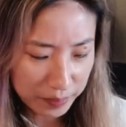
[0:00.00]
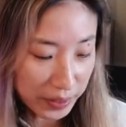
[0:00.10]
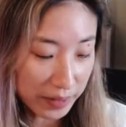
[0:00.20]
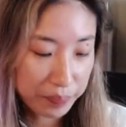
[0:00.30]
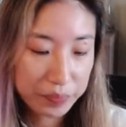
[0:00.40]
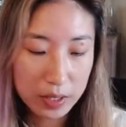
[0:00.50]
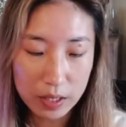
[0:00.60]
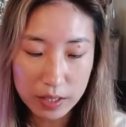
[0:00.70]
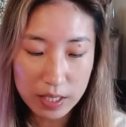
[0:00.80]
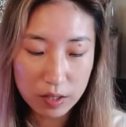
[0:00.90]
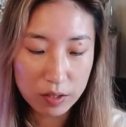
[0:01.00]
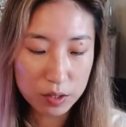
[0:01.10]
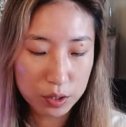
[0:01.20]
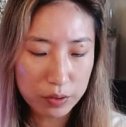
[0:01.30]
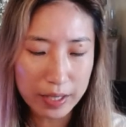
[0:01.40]
But these are the
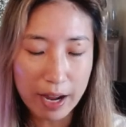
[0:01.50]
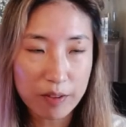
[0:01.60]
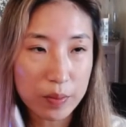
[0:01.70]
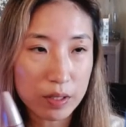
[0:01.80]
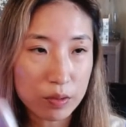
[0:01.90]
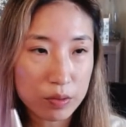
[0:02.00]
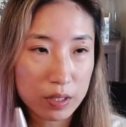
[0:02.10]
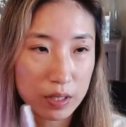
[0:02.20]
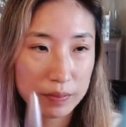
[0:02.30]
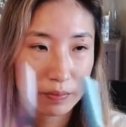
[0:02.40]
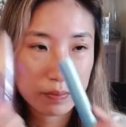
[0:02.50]
two that I've been using.